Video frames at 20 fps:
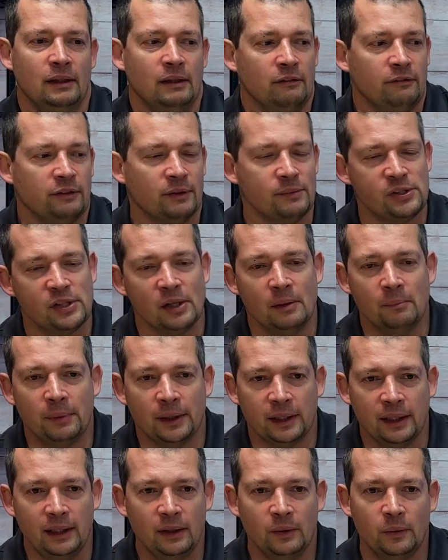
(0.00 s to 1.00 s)
from
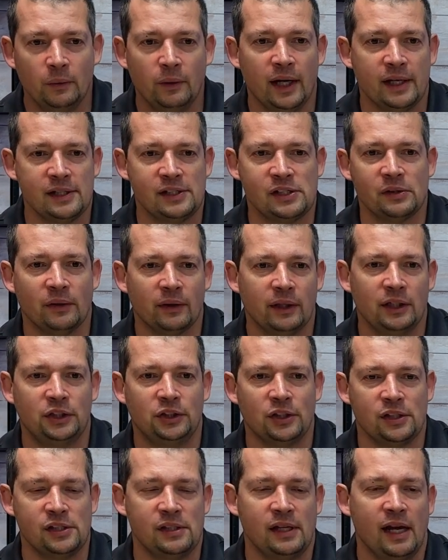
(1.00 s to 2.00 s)
somebody who has started
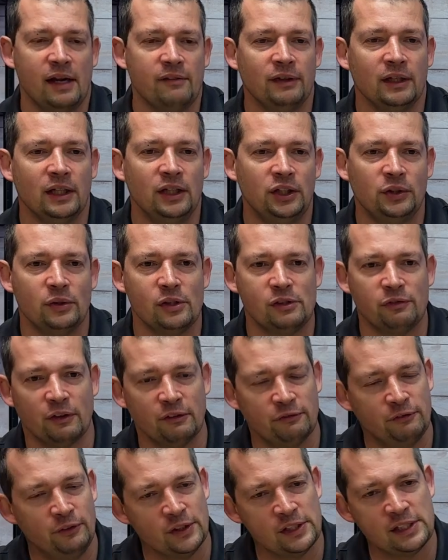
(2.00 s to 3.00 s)
just having issues for the
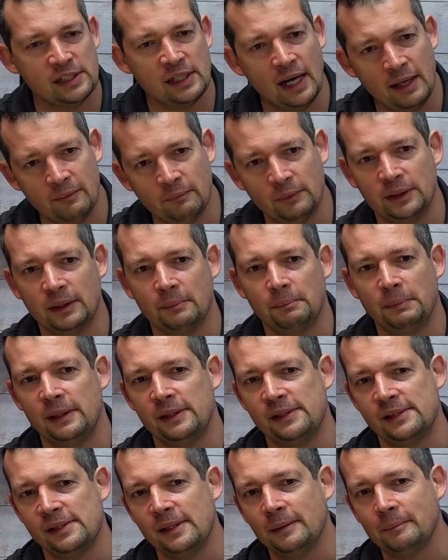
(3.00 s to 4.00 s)
first time with the
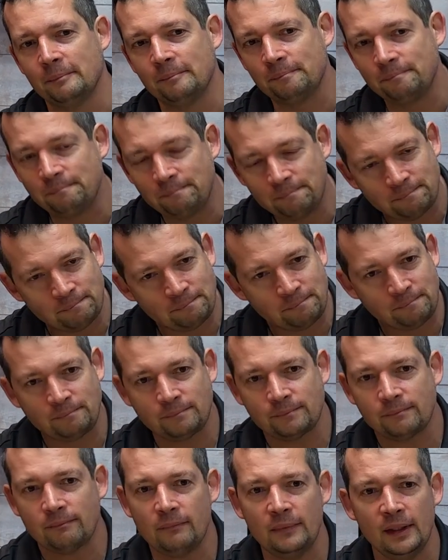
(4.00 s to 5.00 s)
PC.
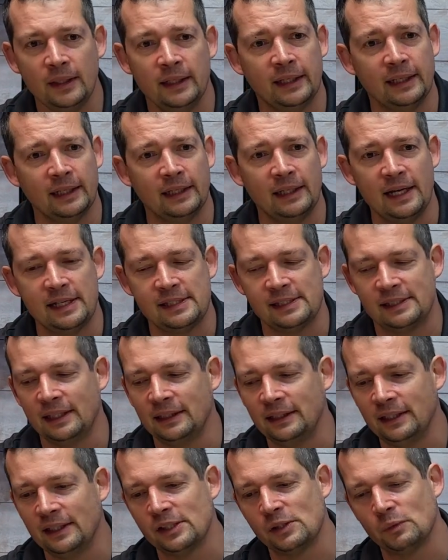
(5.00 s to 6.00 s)
It can last
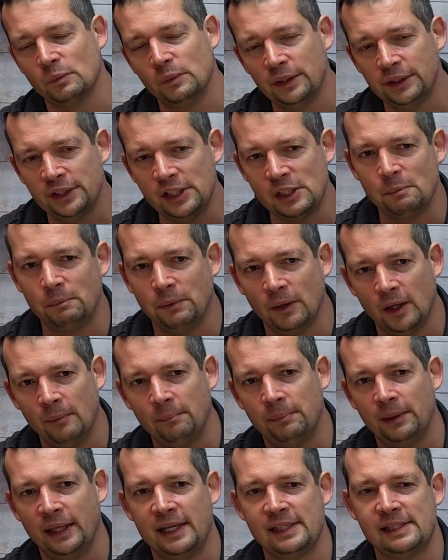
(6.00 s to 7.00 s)
10 years. Will this
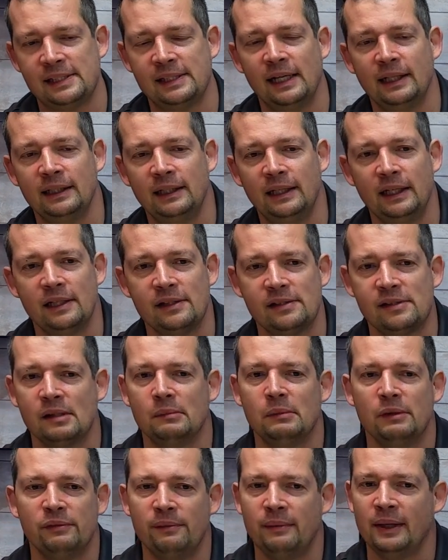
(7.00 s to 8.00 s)
pump last 10 years? Some of them